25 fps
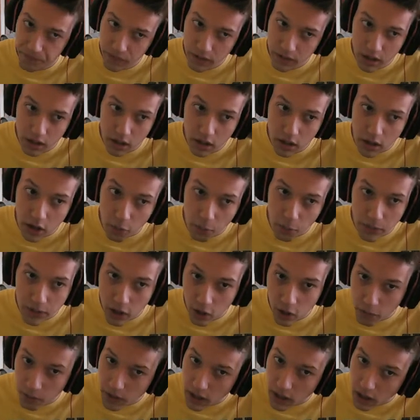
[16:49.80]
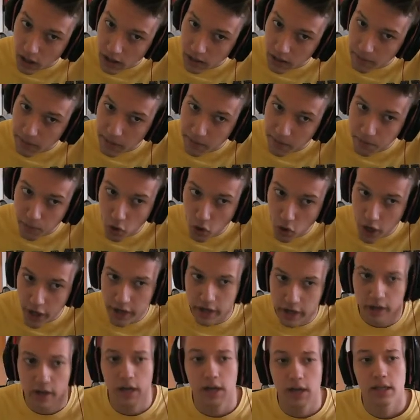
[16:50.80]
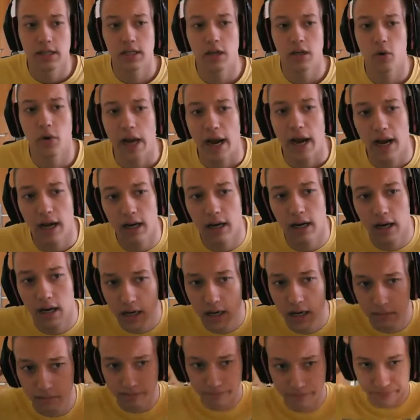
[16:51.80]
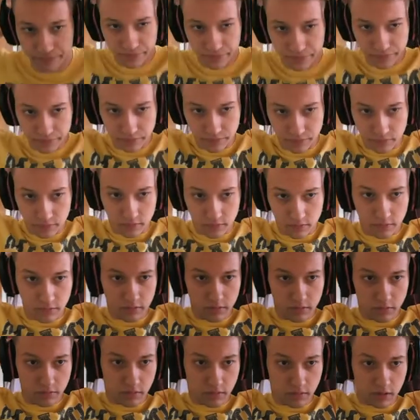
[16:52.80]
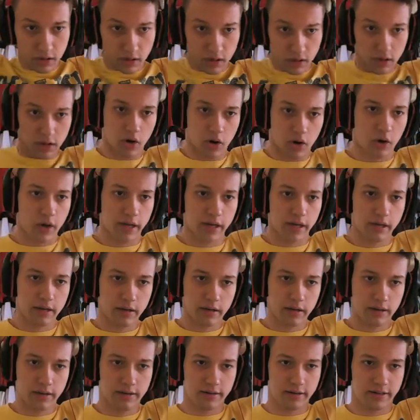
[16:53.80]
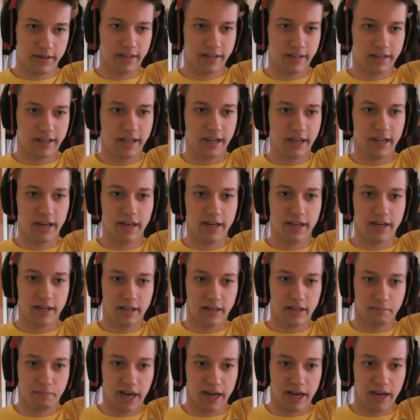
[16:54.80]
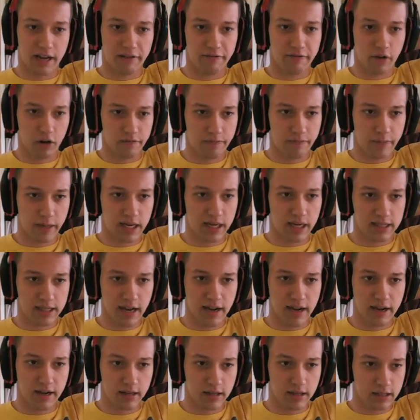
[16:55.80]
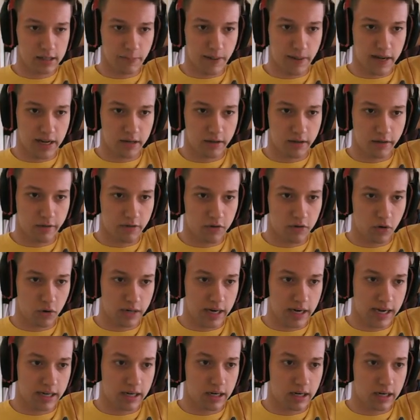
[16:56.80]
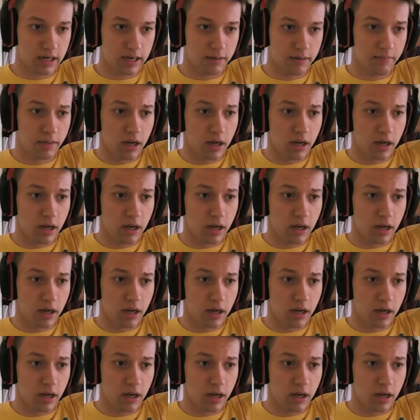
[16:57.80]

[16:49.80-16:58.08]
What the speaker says: Nope, a little bit more. So yeah, okay, it didn't Mega Evolve because I sped through that.